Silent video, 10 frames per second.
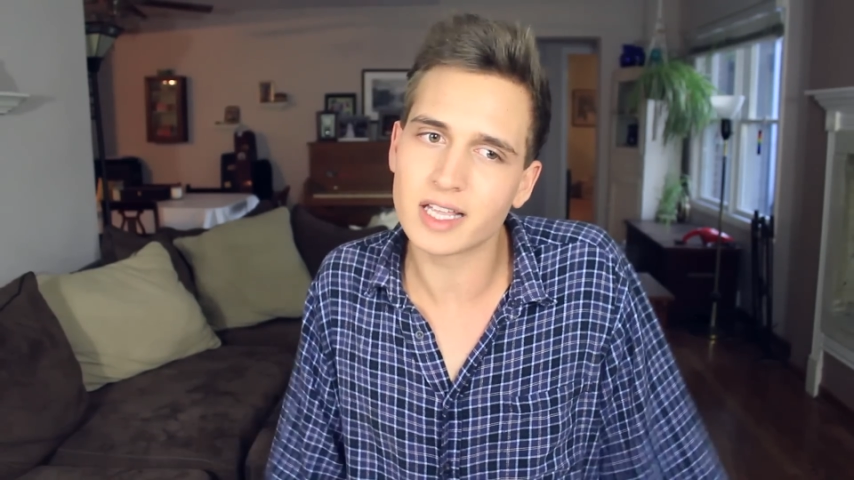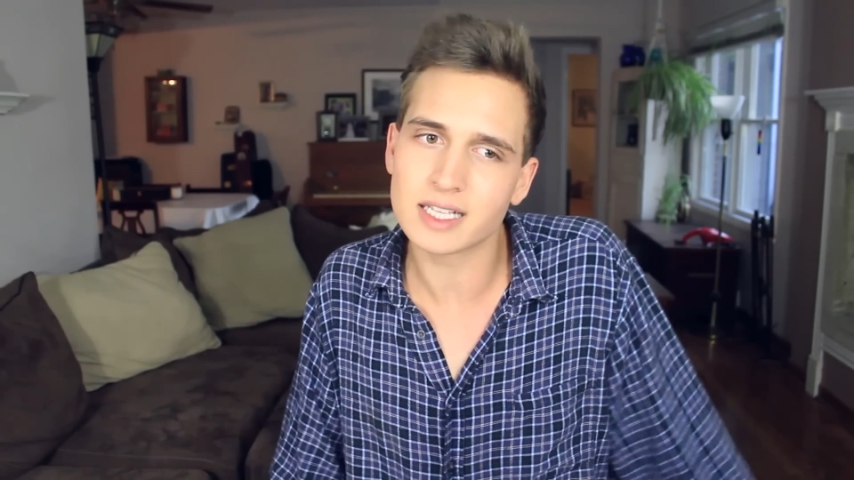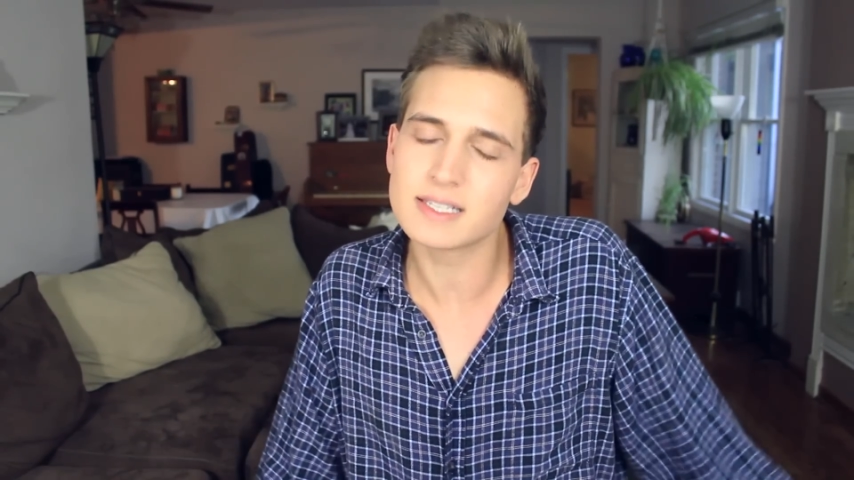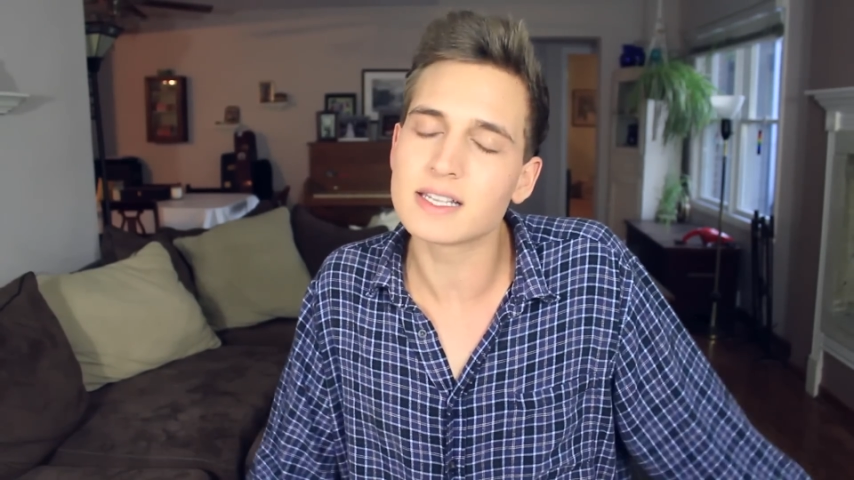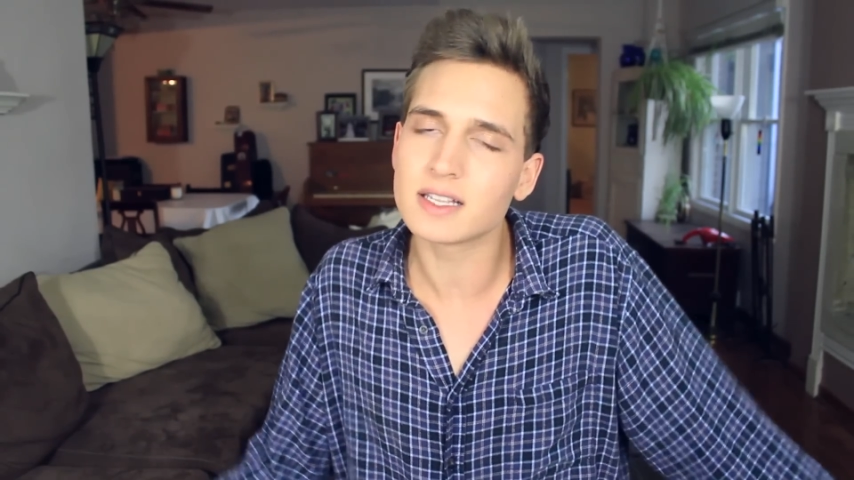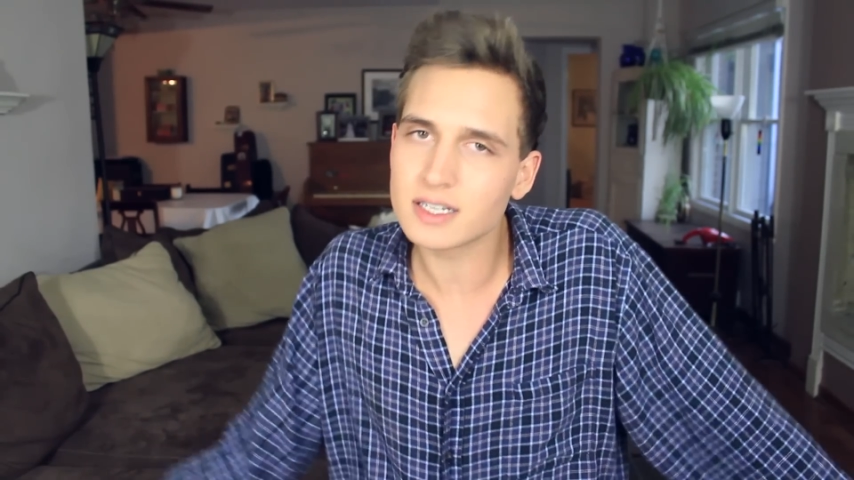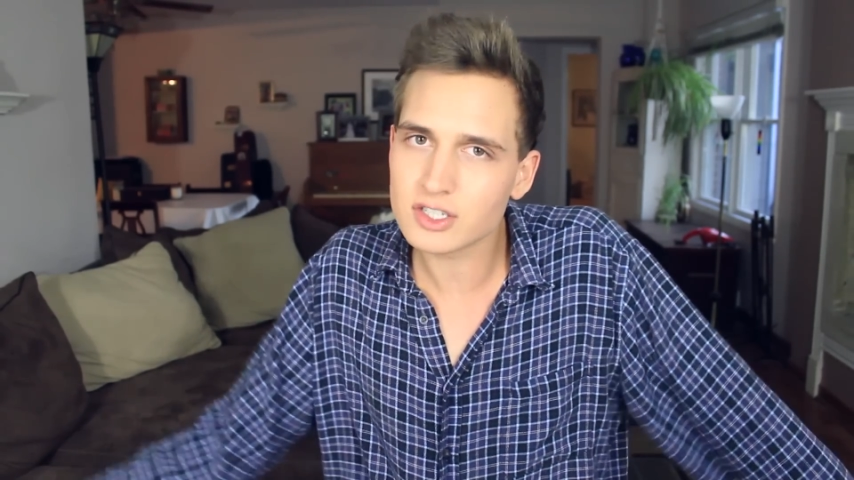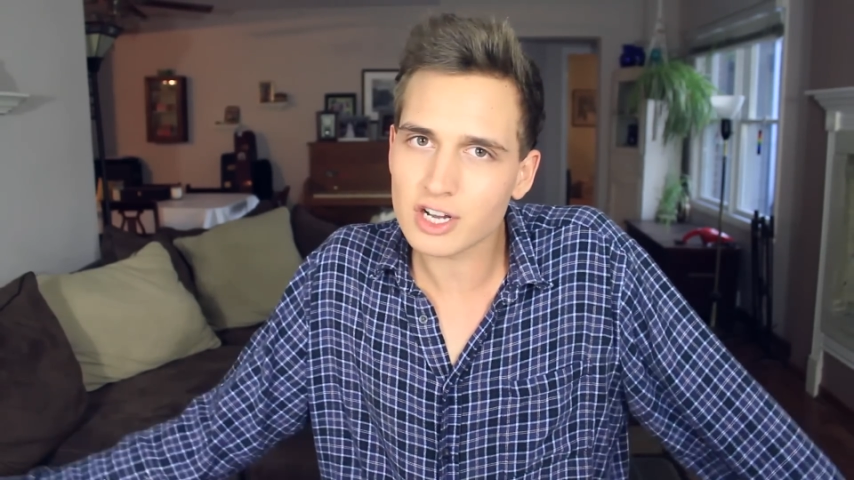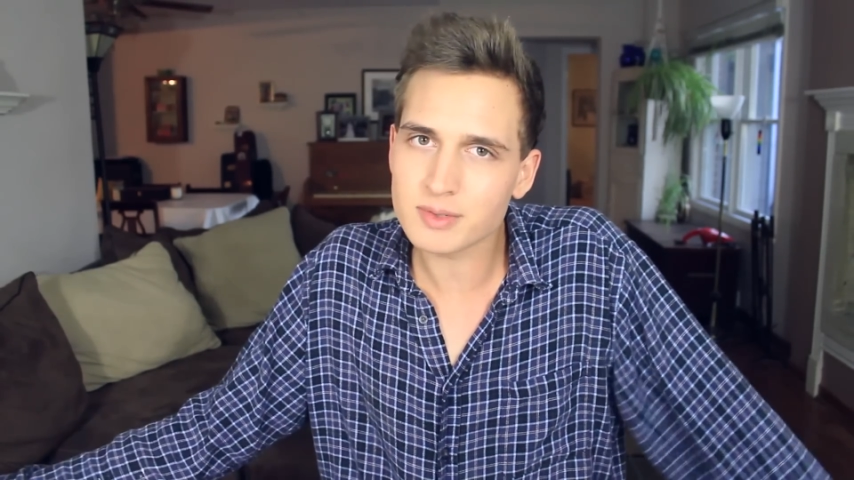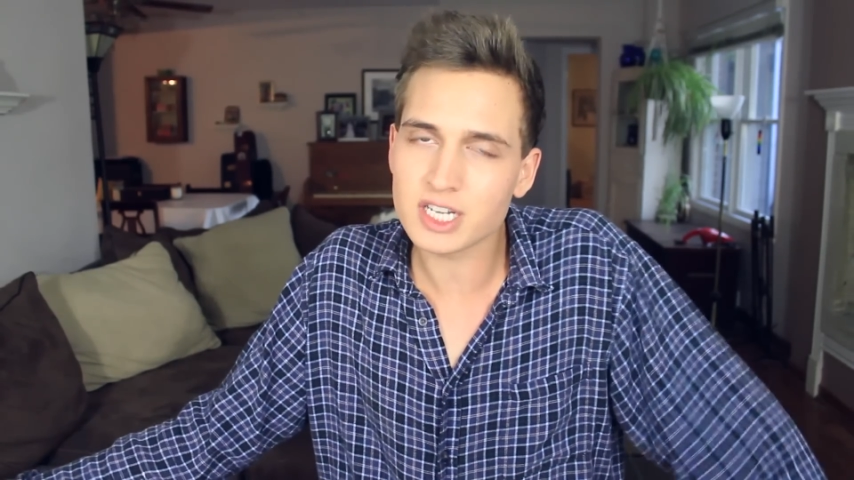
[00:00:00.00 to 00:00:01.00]
links in the
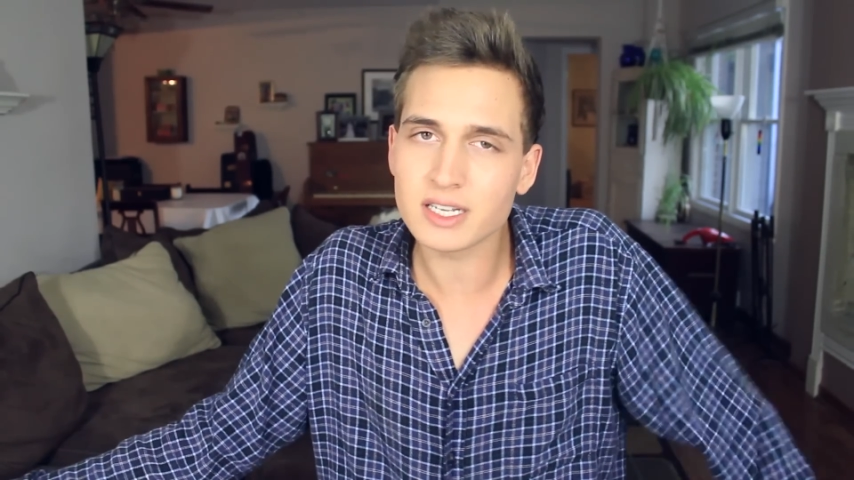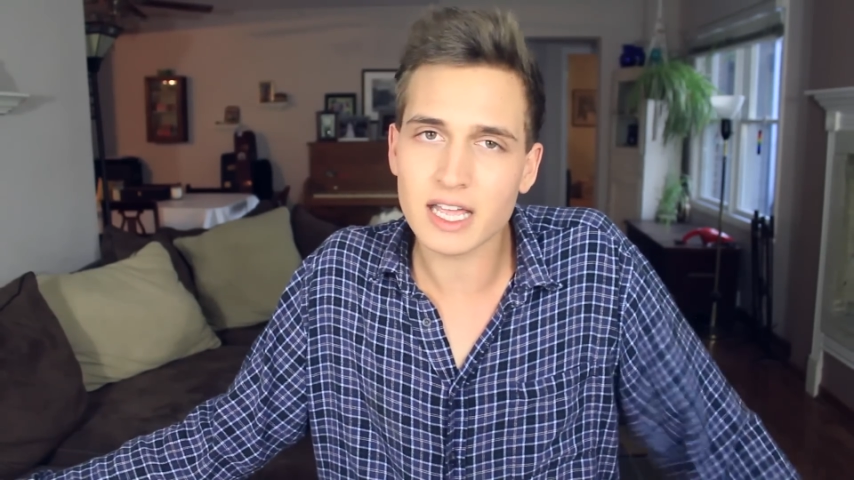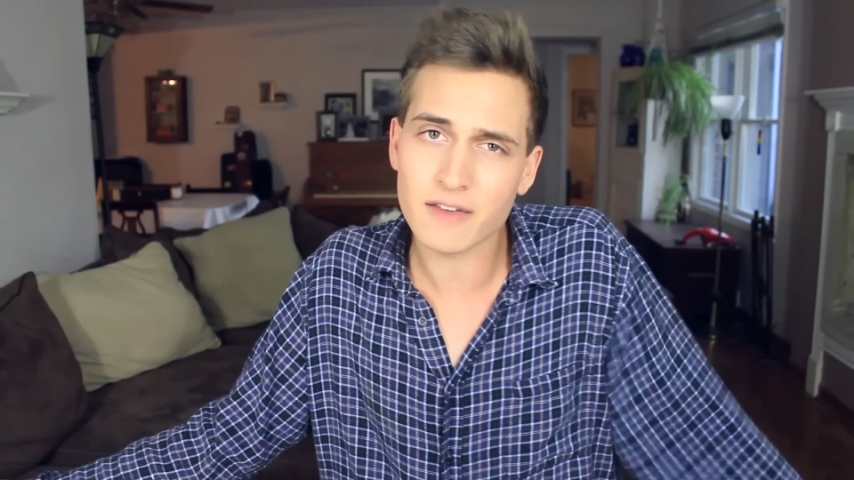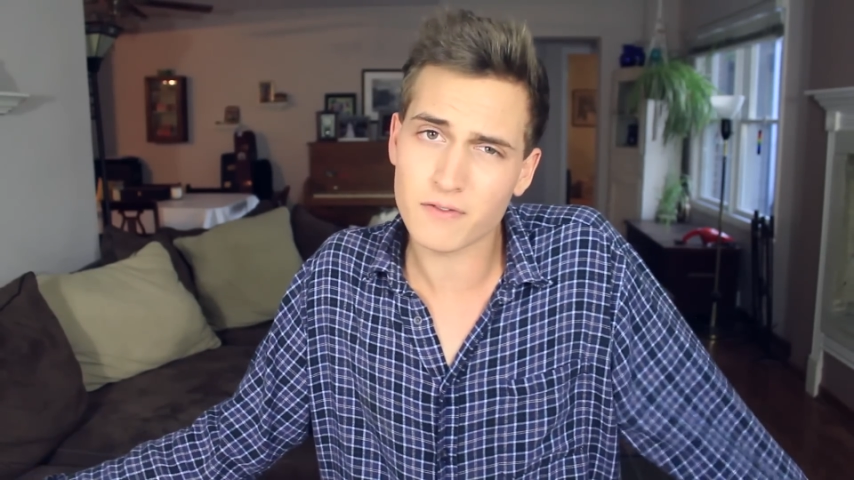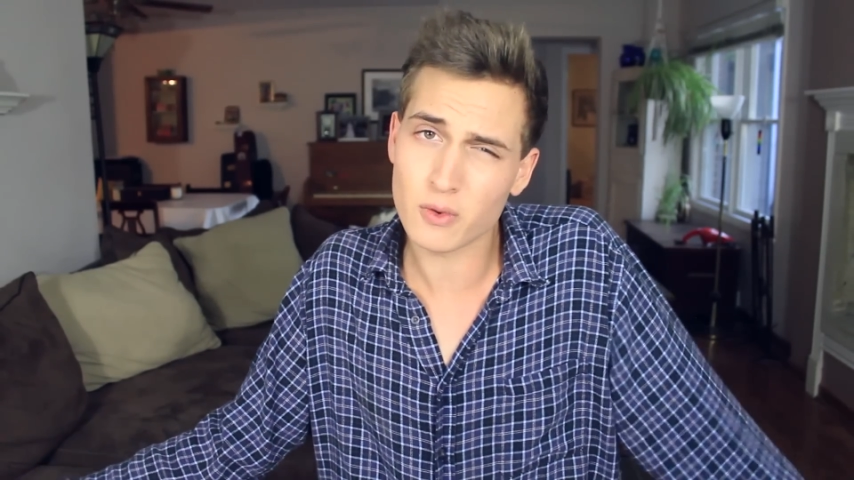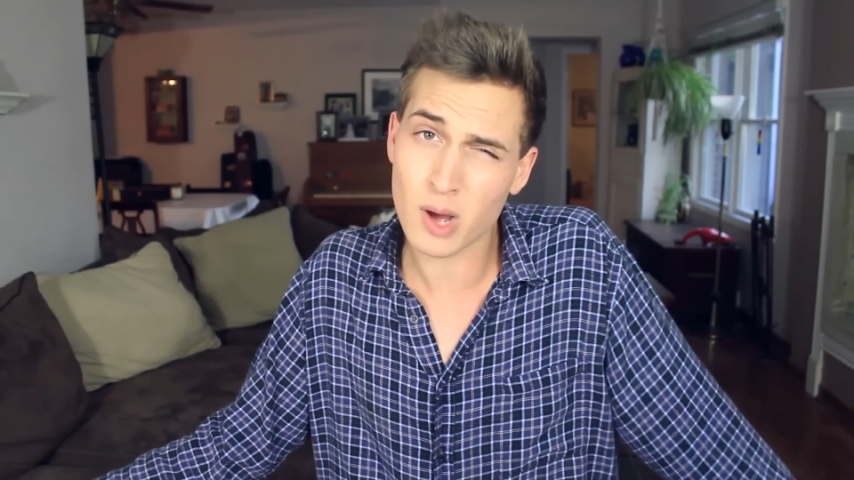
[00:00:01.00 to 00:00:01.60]
description if you